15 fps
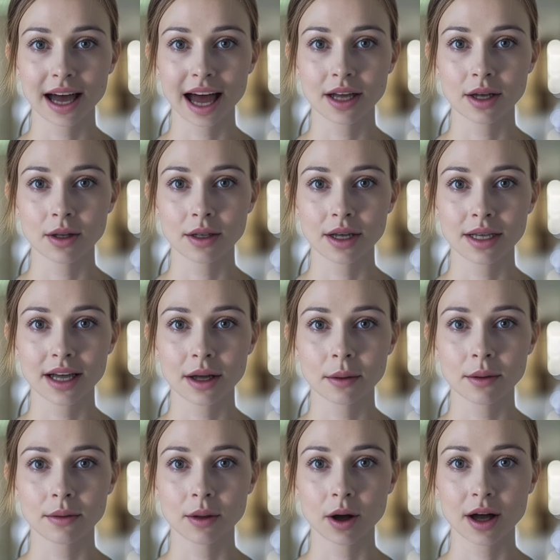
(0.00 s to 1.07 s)
and using
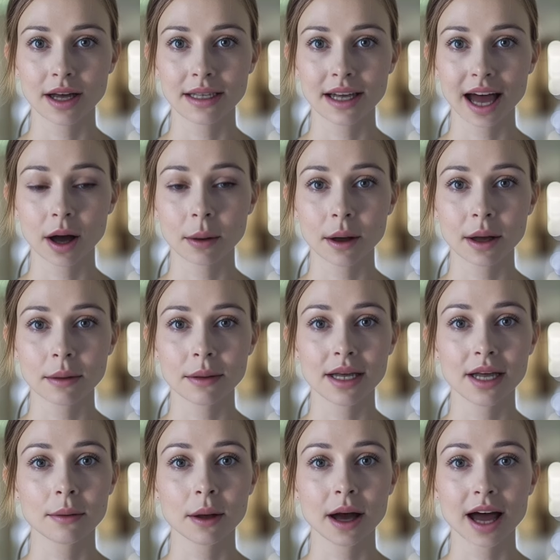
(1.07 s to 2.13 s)
double voiding to help
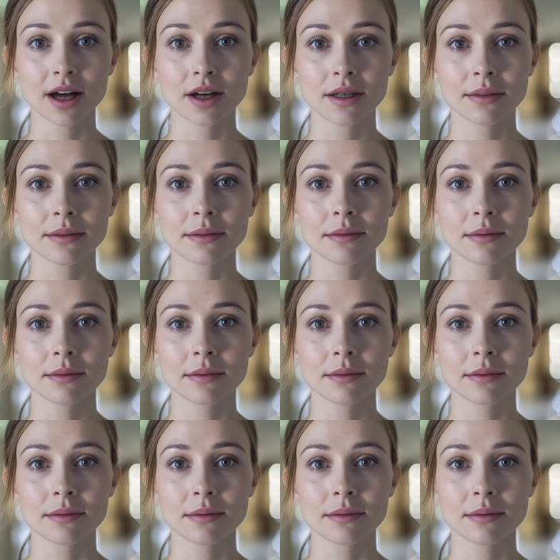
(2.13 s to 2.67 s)
empty the bladder.